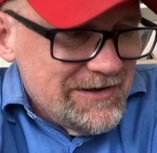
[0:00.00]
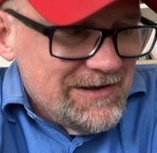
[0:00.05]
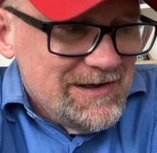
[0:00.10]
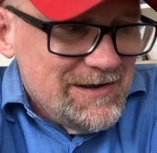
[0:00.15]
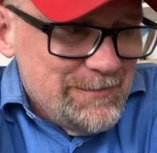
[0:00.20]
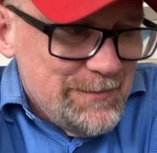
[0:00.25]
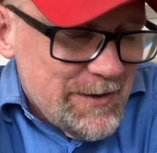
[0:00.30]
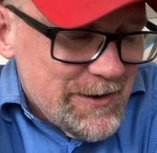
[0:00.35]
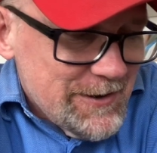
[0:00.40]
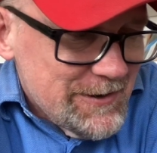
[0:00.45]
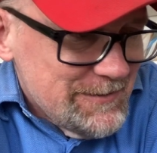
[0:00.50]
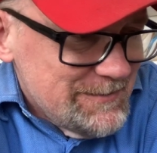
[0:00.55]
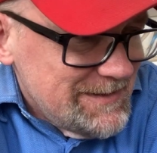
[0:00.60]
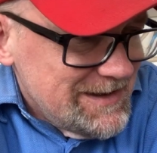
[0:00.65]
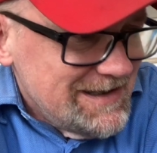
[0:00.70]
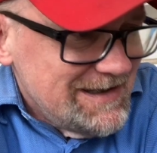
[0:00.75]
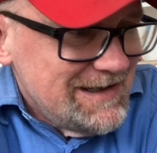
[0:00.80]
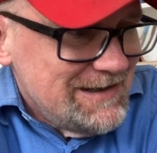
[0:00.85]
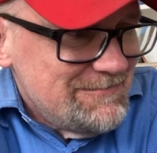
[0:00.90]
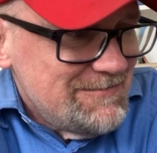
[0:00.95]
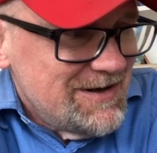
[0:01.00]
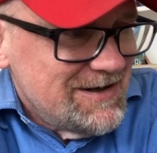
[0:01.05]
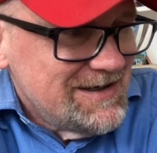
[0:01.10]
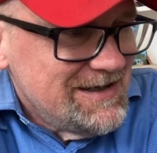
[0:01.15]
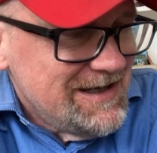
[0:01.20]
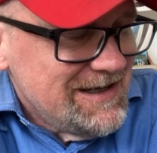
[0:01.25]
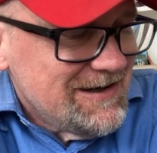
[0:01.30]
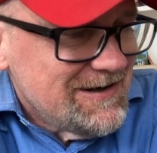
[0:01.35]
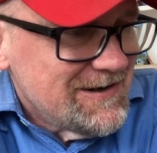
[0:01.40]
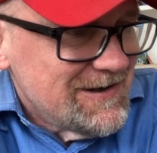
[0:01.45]
an apartment in
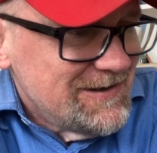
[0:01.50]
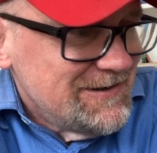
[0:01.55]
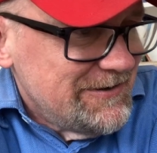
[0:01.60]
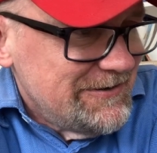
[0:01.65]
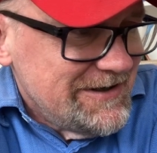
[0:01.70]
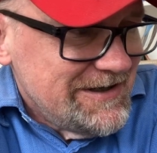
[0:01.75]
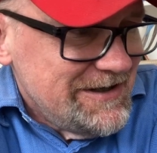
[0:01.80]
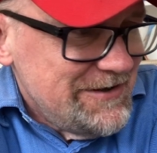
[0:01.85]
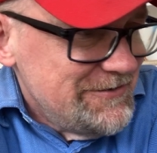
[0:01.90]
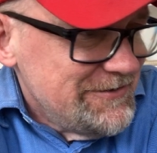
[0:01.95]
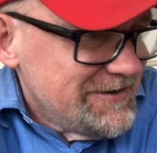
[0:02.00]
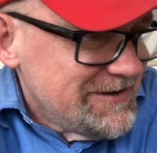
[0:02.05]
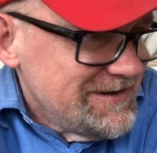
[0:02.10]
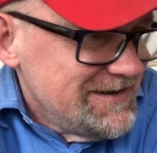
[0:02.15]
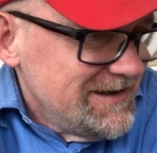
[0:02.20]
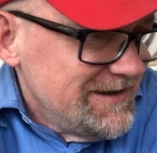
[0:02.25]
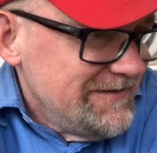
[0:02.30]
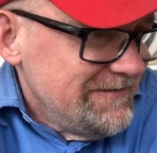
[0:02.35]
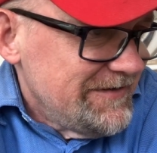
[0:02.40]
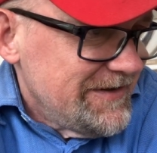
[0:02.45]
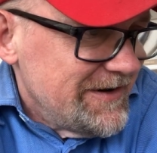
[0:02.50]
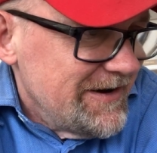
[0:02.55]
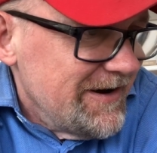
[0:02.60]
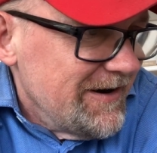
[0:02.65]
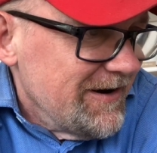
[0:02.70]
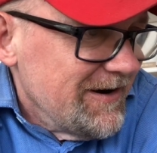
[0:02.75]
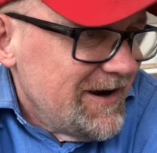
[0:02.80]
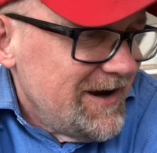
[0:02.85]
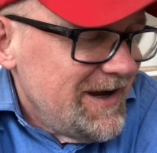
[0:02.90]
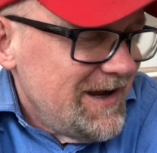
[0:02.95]
Monte Carlo and you could live
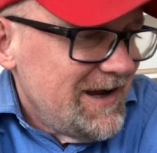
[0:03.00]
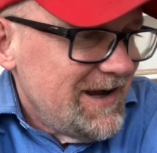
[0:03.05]
there.